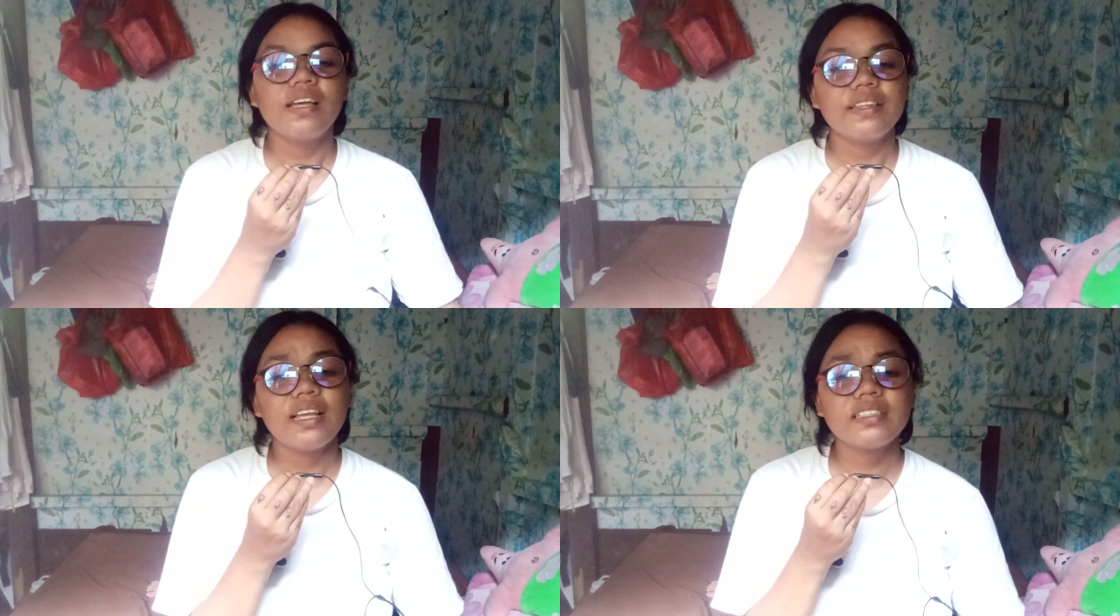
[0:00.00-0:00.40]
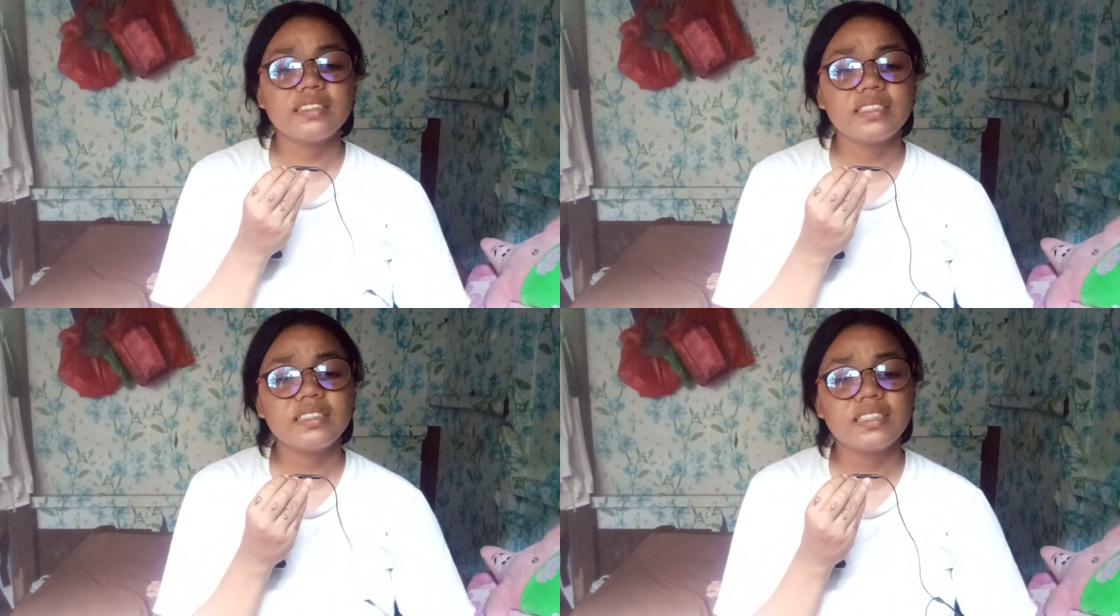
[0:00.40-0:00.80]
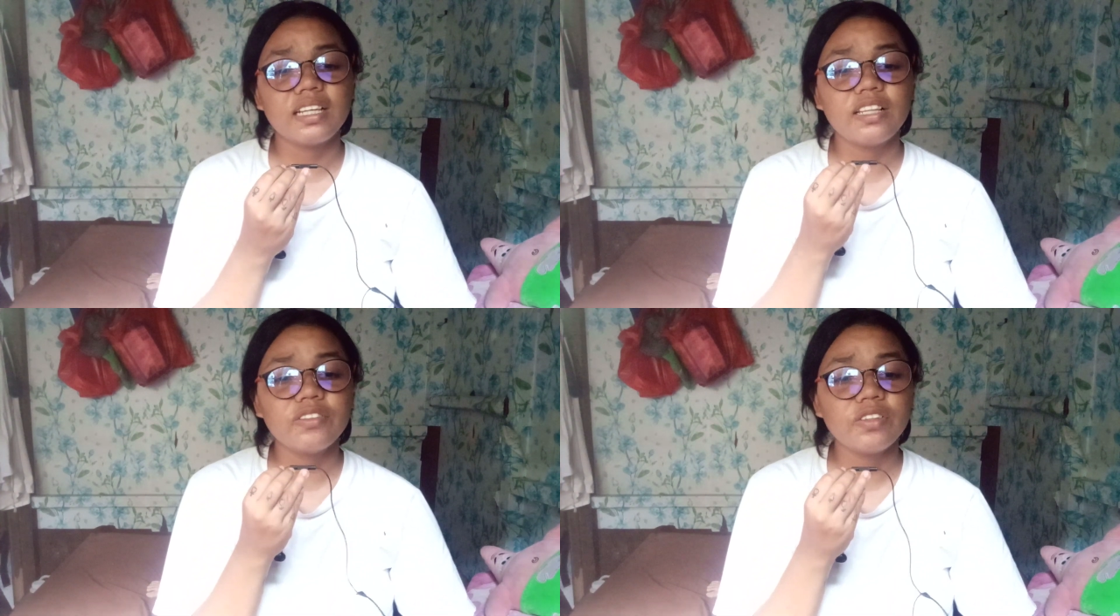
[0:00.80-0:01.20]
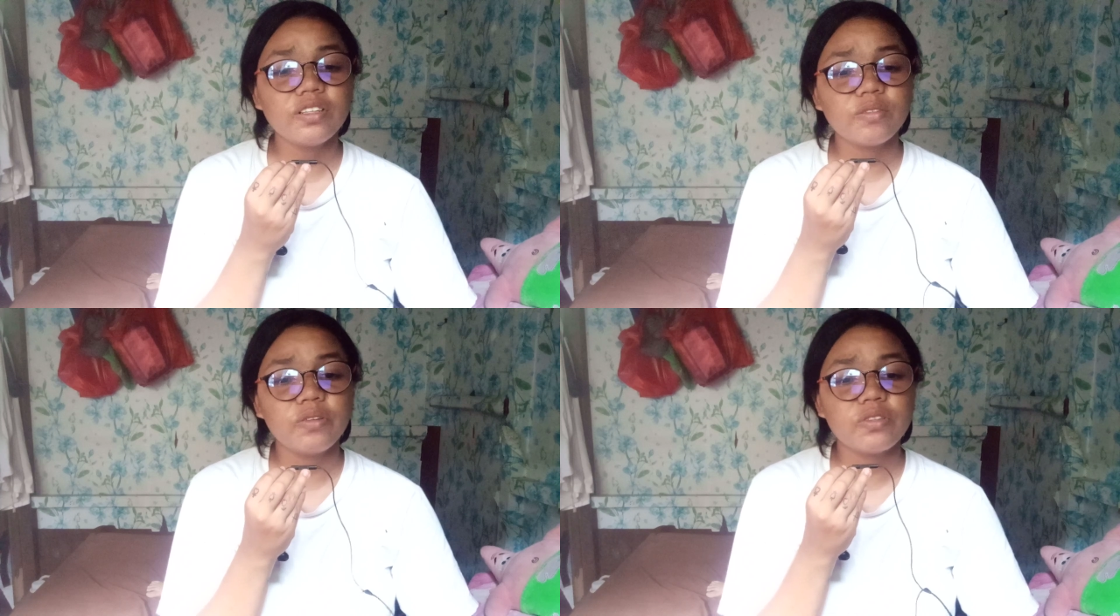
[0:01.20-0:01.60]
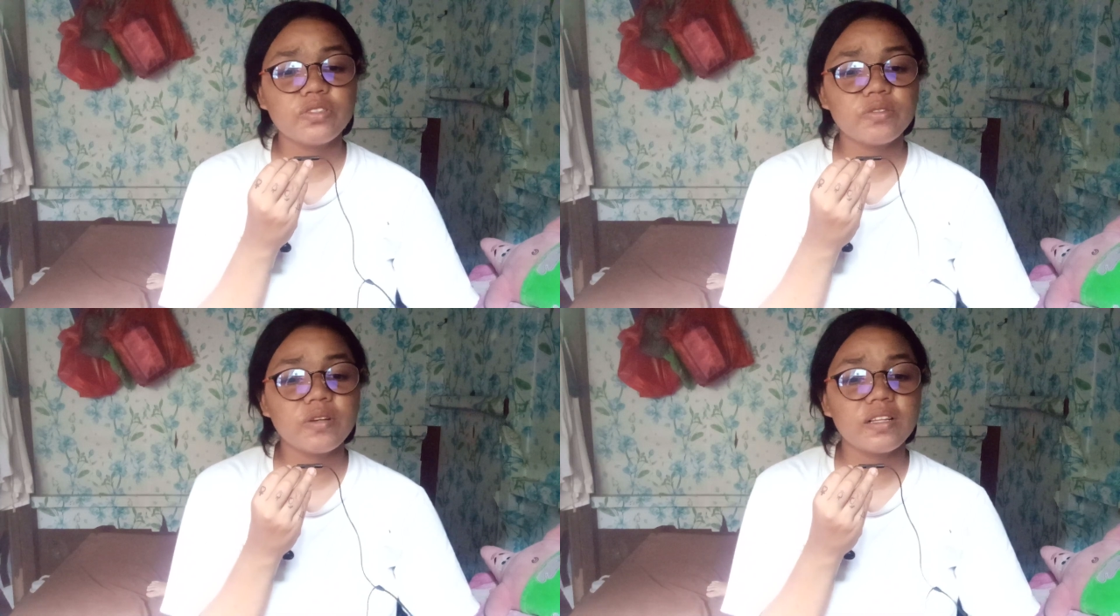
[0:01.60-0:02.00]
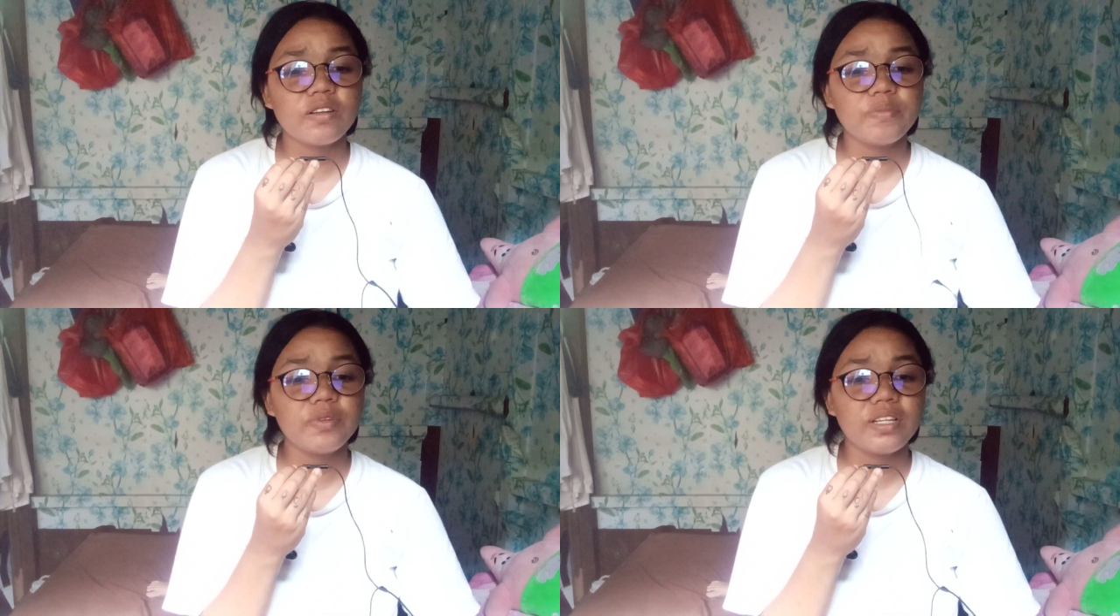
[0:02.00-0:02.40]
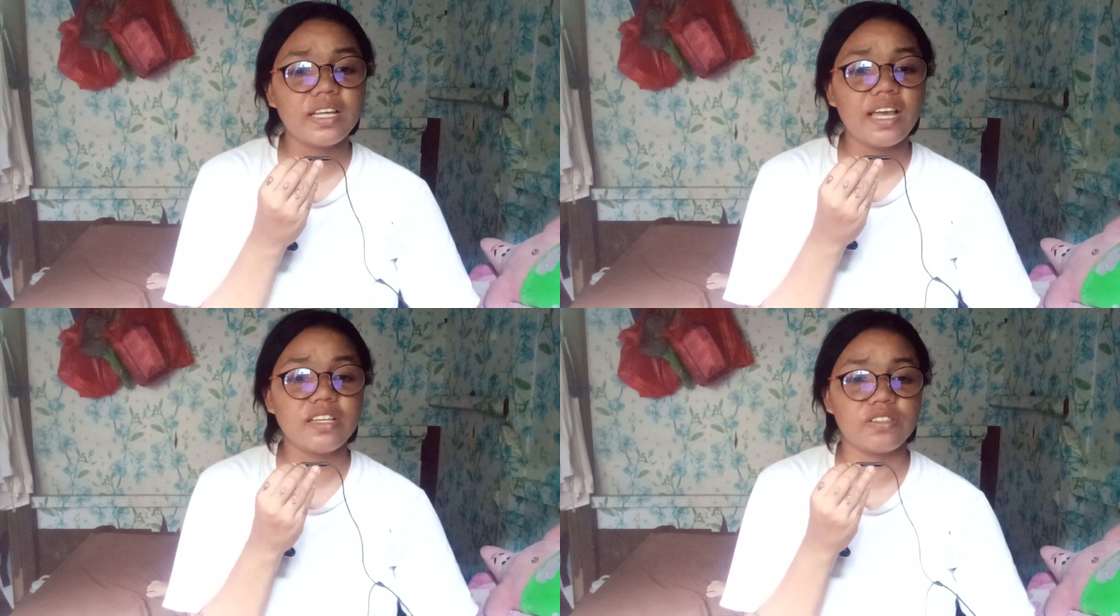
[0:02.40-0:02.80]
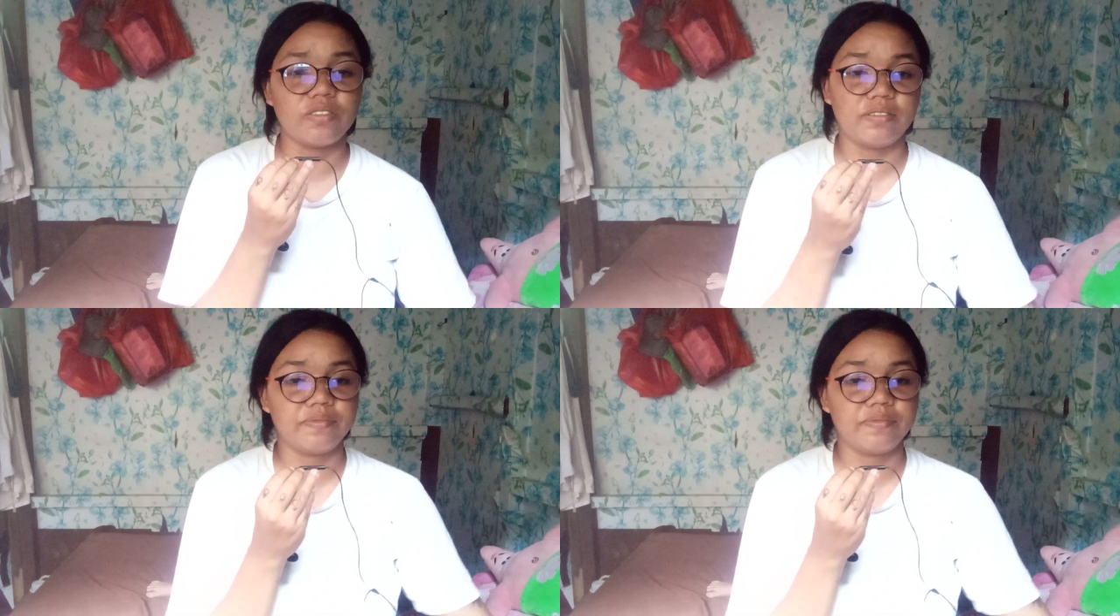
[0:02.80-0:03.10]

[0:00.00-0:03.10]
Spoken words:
Next is intercultural communication.